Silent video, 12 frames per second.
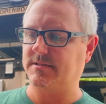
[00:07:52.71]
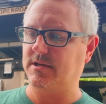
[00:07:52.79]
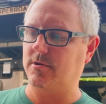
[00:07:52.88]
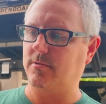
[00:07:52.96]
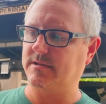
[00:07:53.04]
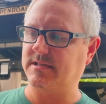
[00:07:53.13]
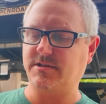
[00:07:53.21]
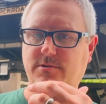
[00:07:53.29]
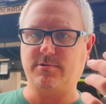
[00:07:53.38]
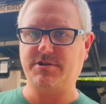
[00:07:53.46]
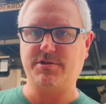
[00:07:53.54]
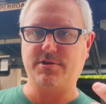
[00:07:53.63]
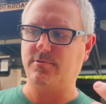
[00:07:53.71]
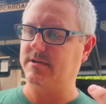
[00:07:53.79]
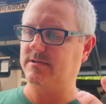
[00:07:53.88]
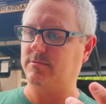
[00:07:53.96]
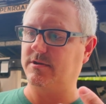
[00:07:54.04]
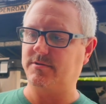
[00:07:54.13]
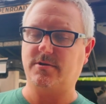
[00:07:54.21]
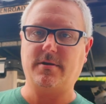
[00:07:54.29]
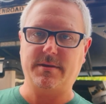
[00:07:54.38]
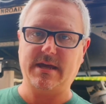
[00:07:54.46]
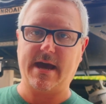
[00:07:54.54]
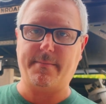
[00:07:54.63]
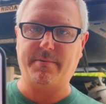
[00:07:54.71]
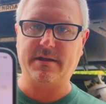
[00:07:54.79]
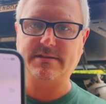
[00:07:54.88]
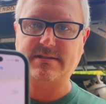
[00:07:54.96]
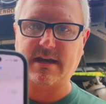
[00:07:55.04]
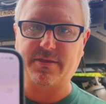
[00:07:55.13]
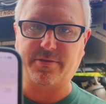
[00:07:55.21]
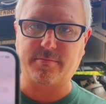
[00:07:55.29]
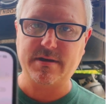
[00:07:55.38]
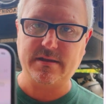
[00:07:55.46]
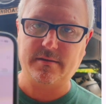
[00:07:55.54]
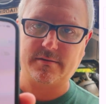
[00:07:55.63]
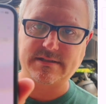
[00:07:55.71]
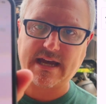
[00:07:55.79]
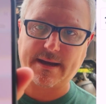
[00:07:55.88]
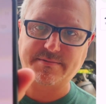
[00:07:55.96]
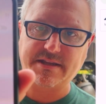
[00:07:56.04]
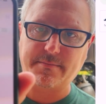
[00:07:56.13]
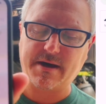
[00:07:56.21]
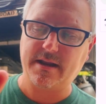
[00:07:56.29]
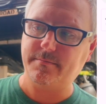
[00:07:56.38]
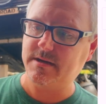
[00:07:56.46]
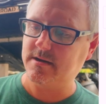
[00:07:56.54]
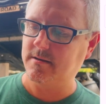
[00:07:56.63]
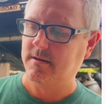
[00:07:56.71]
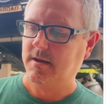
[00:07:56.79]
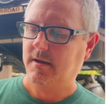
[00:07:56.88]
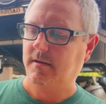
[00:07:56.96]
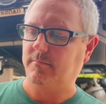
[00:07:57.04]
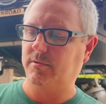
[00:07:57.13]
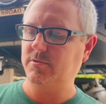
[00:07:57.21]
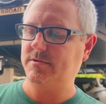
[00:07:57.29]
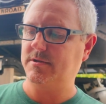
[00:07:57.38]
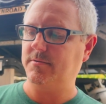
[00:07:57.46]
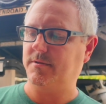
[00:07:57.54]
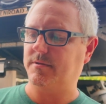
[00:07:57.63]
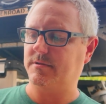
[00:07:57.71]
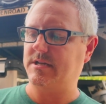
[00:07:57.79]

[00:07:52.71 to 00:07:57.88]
So essentially, what you do is when you turn on the app, it's got three little tabs at the bottom here Bluetooth,